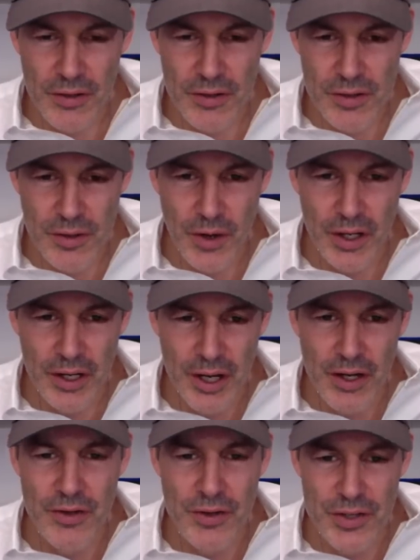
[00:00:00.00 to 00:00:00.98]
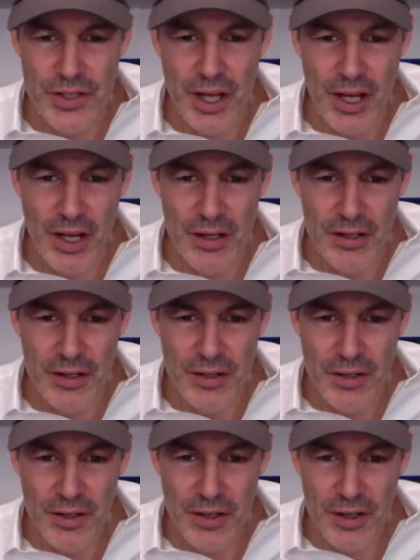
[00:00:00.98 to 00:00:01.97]
so i can understand
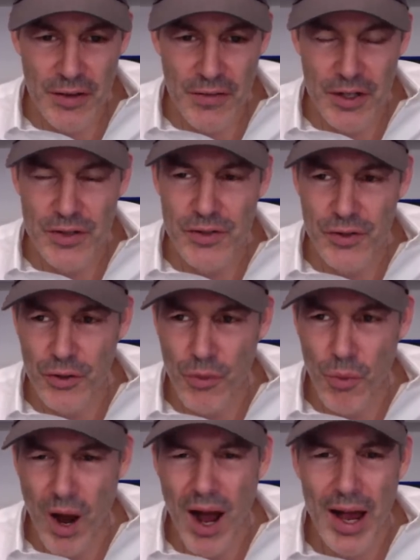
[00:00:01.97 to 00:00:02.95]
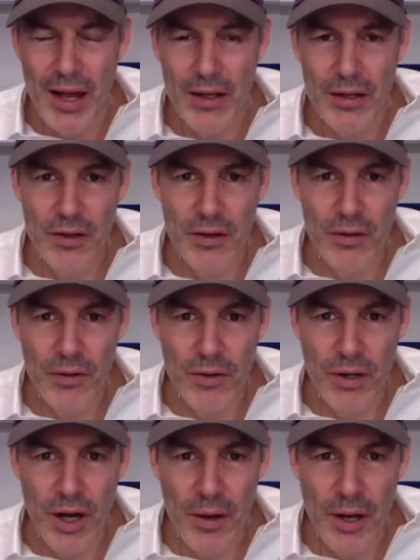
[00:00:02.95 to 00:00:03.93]
if it is true why
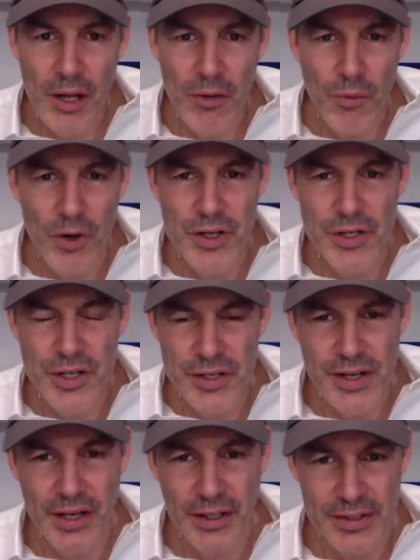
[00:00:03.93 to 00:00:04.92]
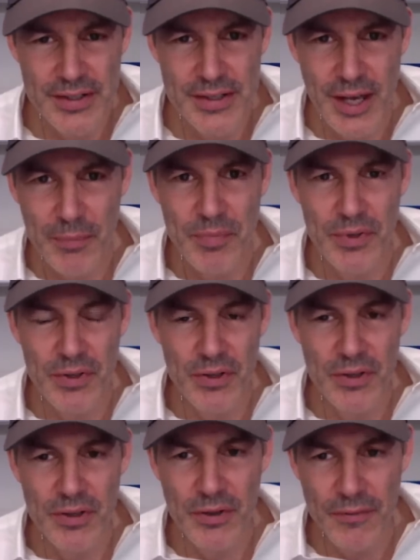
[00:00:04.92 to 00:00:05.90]
i don't want to just accept
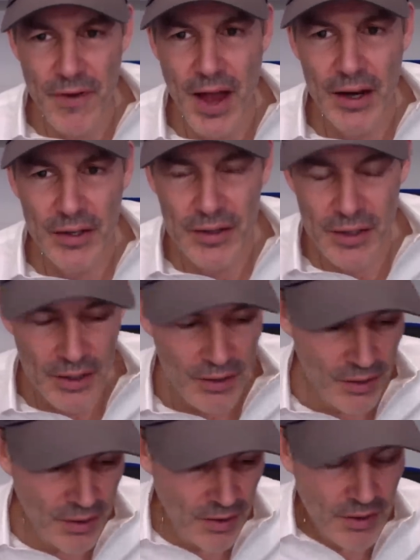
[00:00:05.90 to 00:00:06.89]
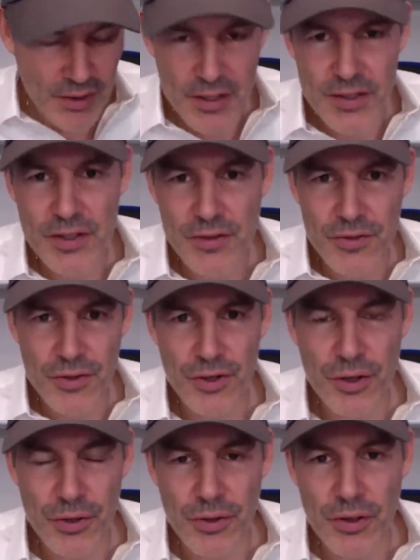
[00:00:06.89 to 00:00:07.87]
the fact that this is
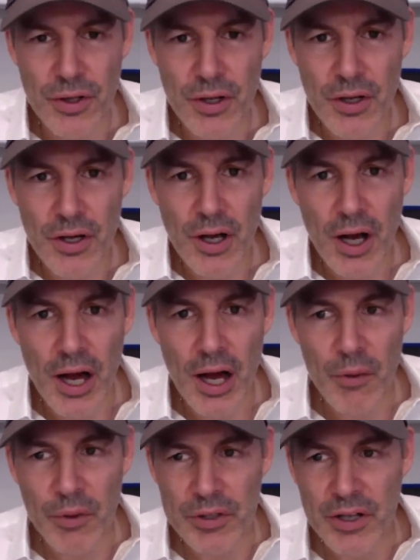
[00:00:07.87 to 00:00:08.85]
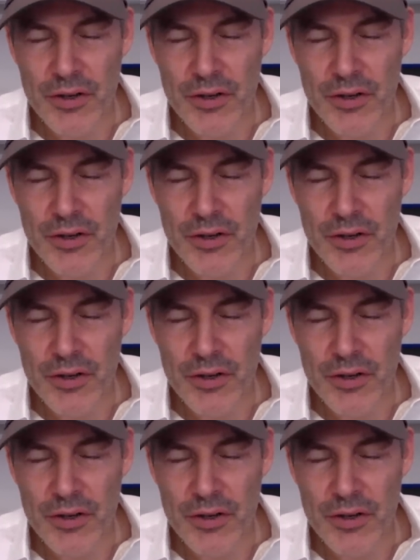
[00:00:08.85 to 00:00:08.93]
true i want to